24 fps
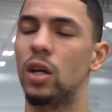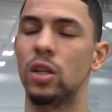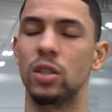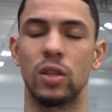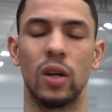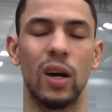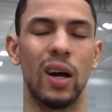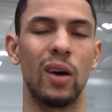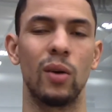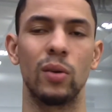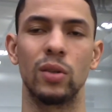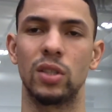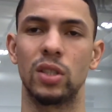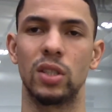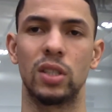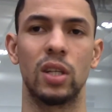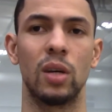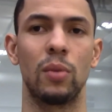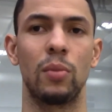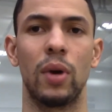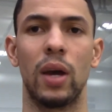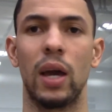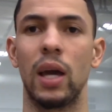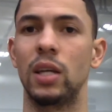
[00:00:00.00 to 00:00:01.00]
So I always just
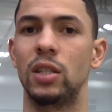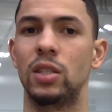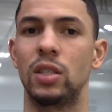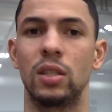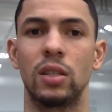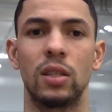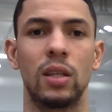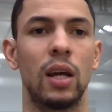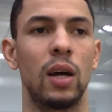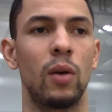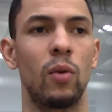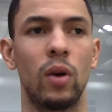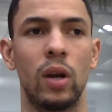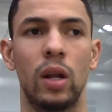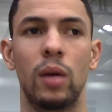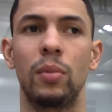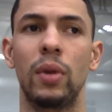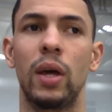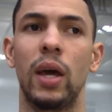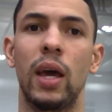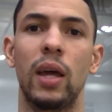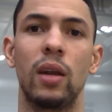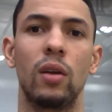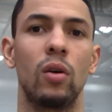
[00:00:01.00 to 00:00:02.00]
tell my agent I want him
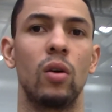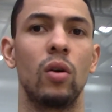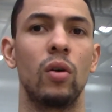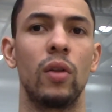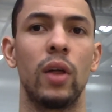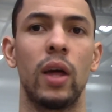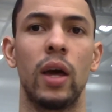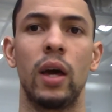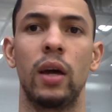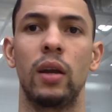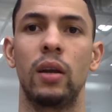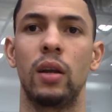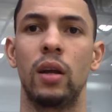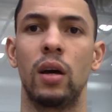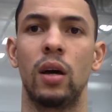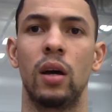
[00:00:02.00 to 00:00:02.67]
to handle all that.